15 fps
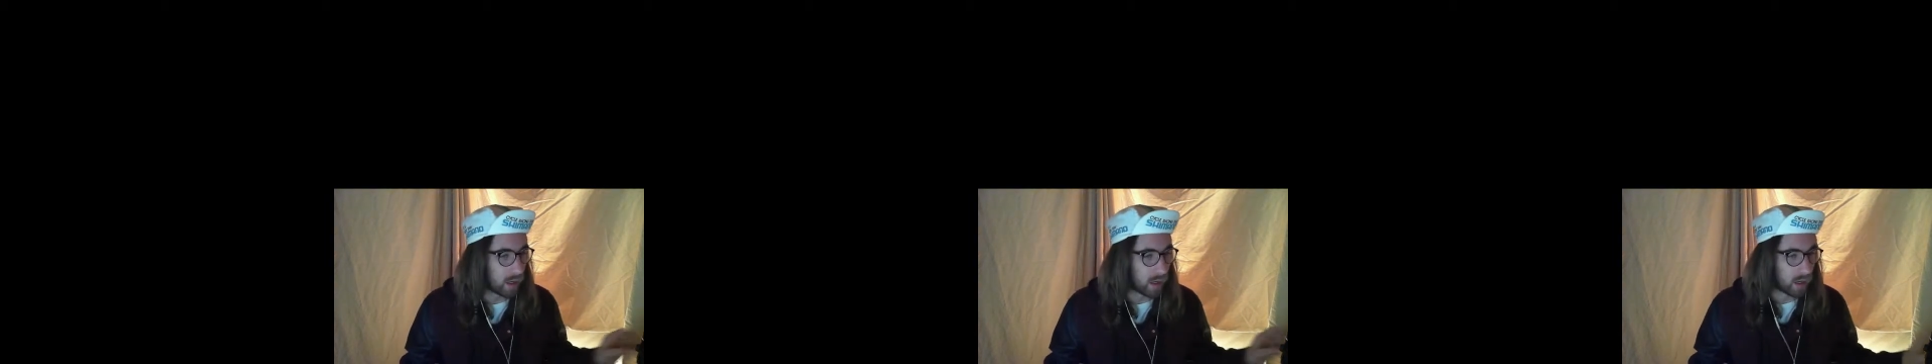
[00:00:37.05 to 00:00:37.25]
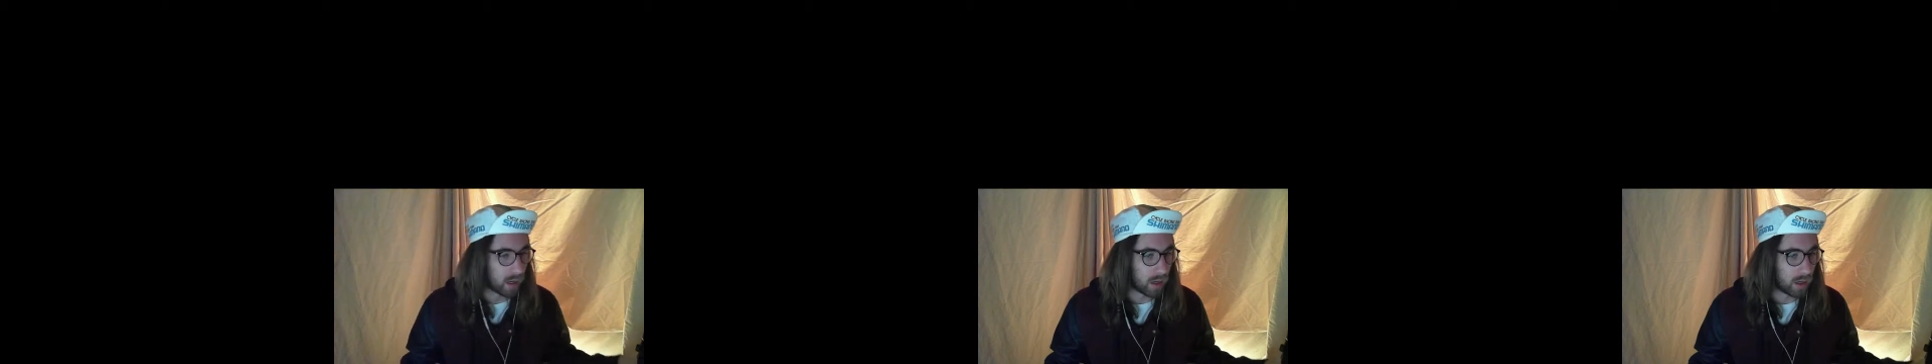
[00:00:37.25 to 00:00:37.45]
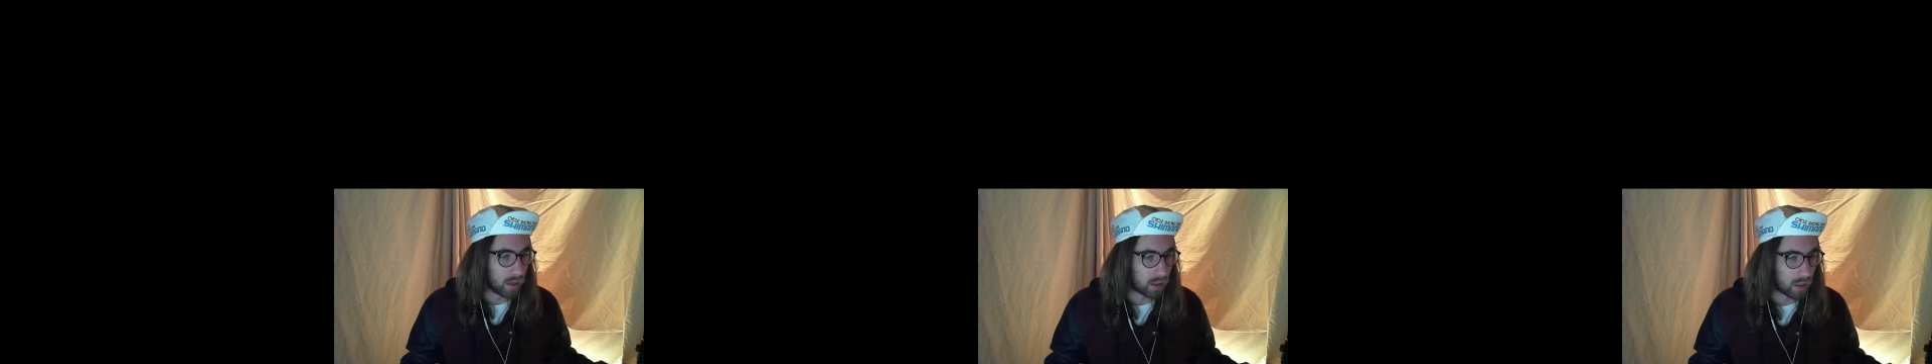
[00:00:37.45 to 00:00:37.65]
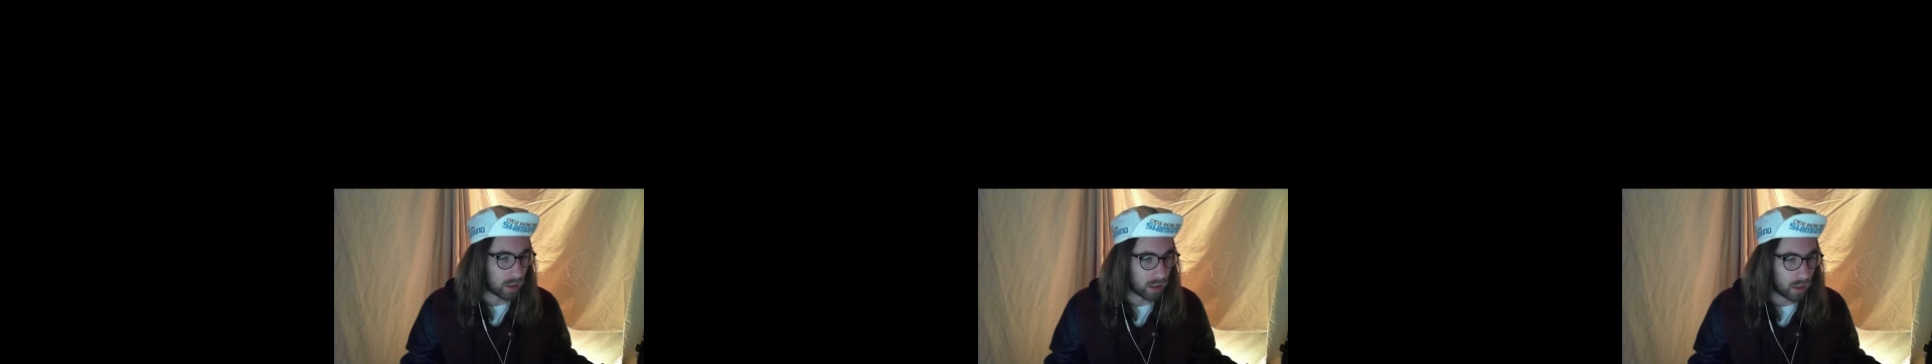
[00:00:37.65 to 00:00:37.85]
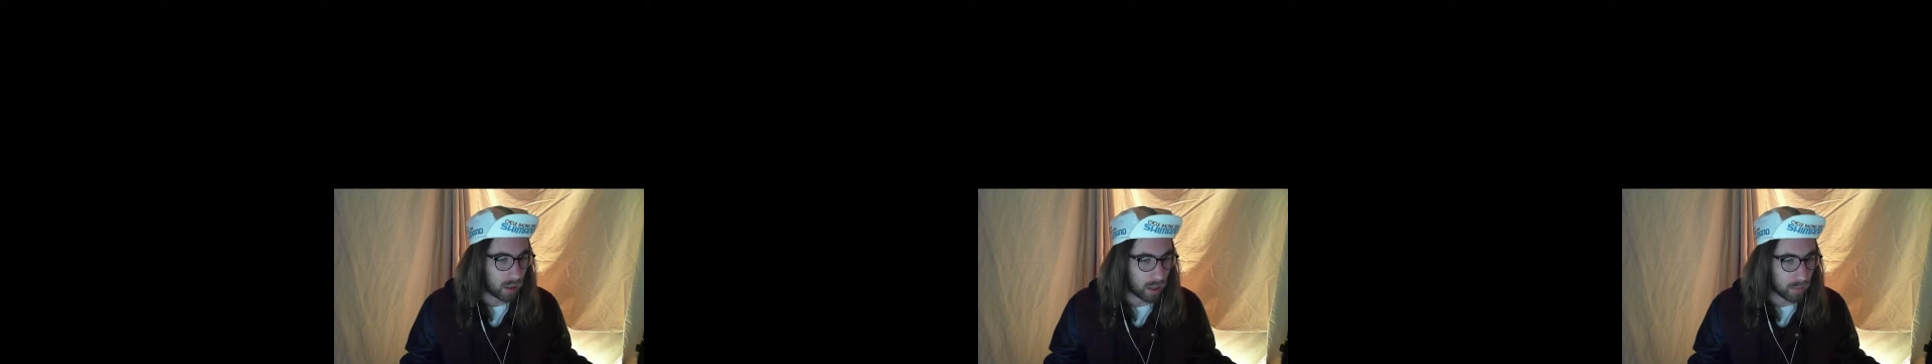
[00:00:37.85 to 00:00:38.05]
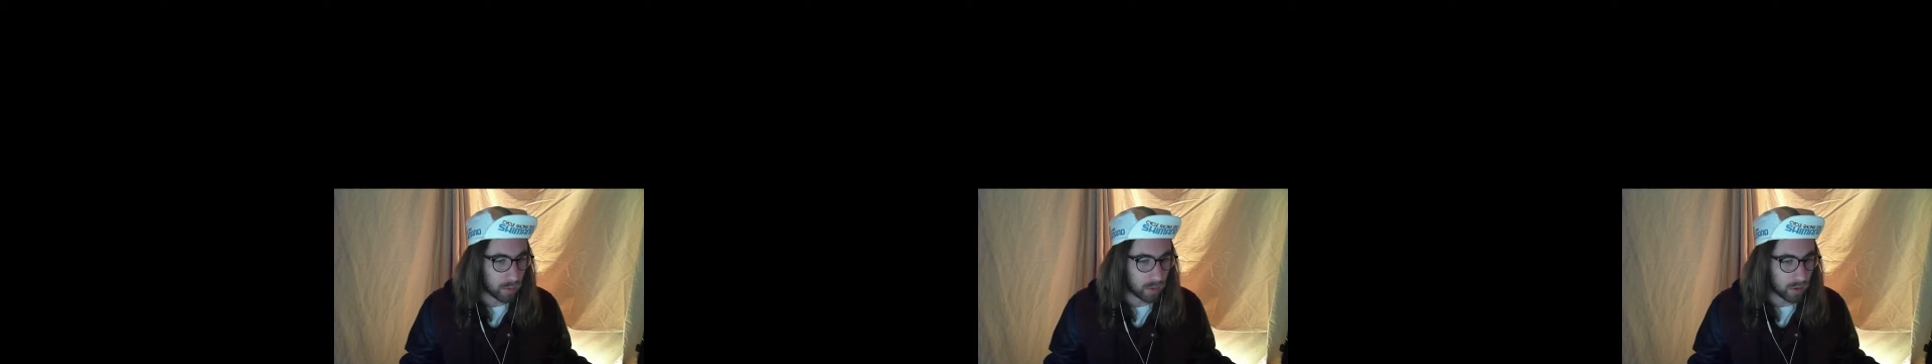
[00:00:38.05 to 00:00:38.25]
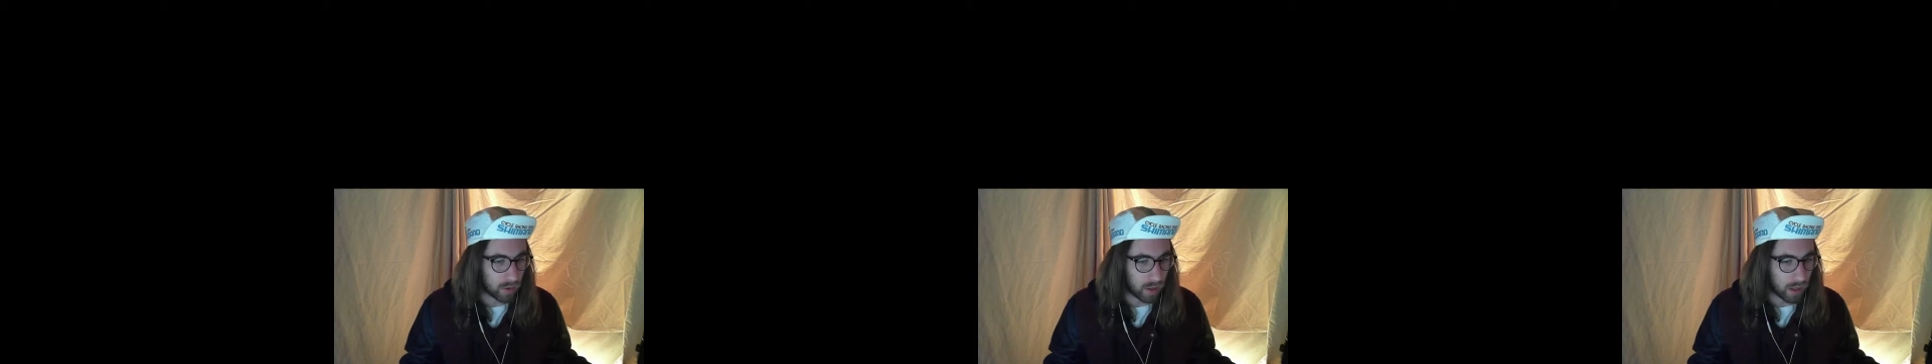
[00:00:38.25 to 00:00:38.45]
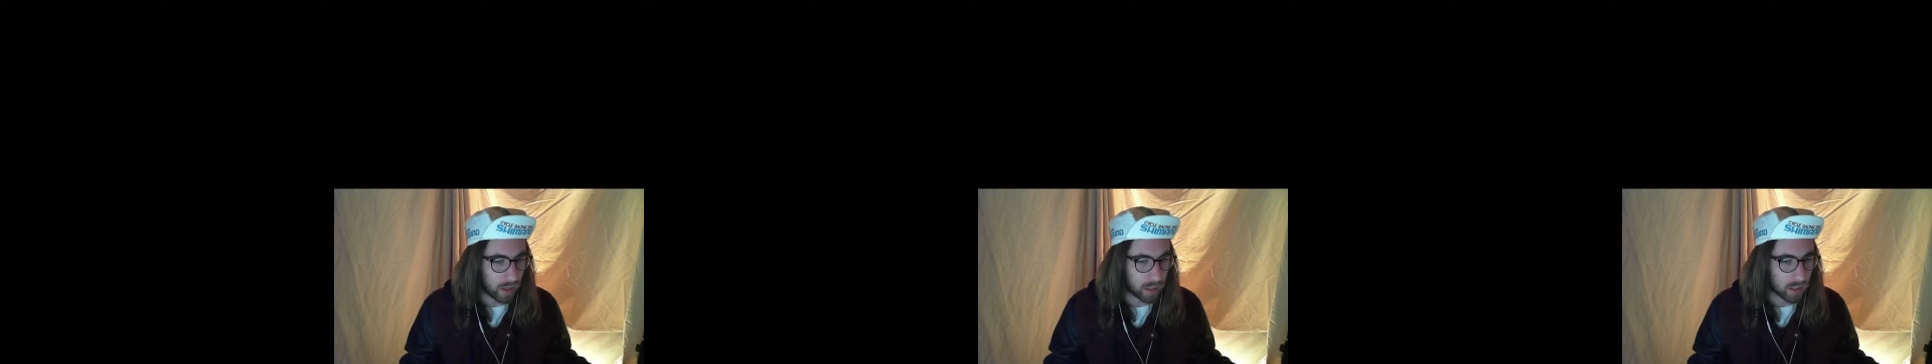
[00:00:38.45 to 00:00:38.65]
and enable
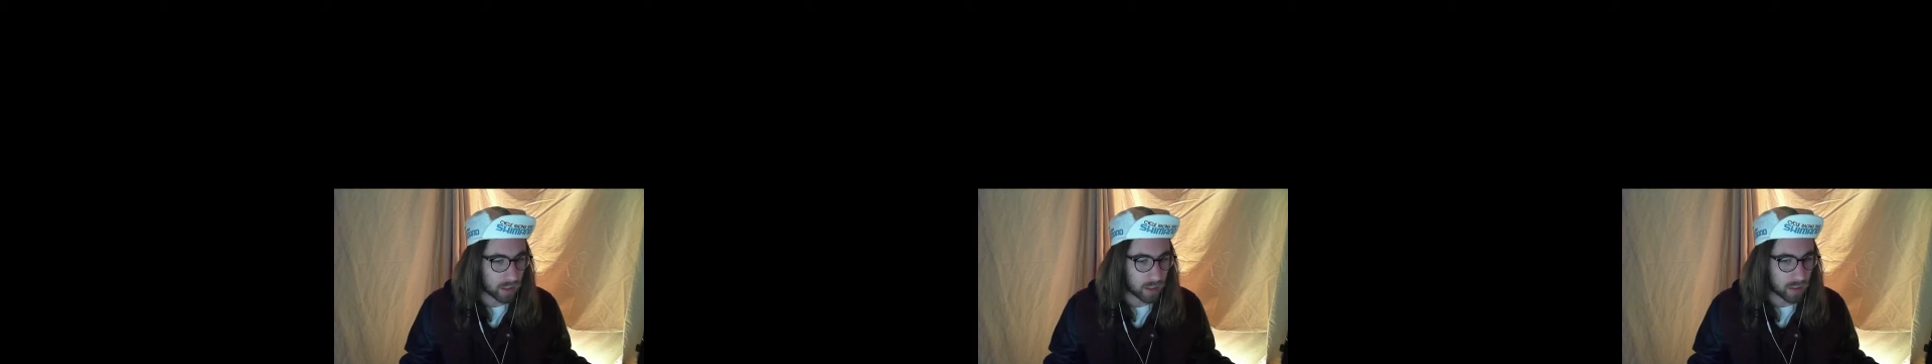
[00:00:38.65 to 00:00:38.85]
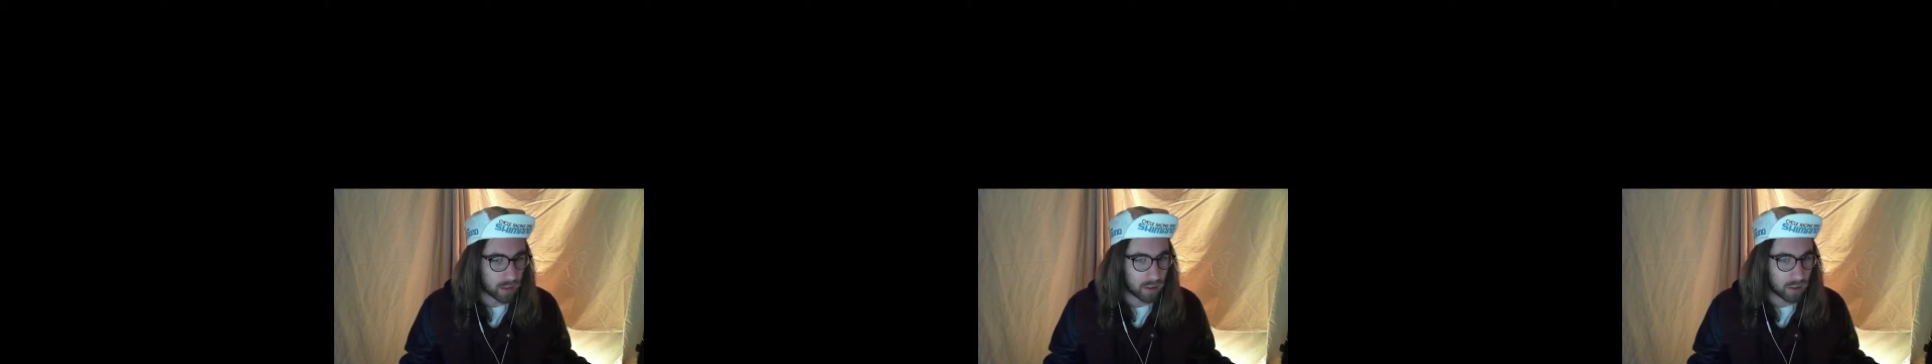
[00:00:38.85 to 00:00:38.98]
that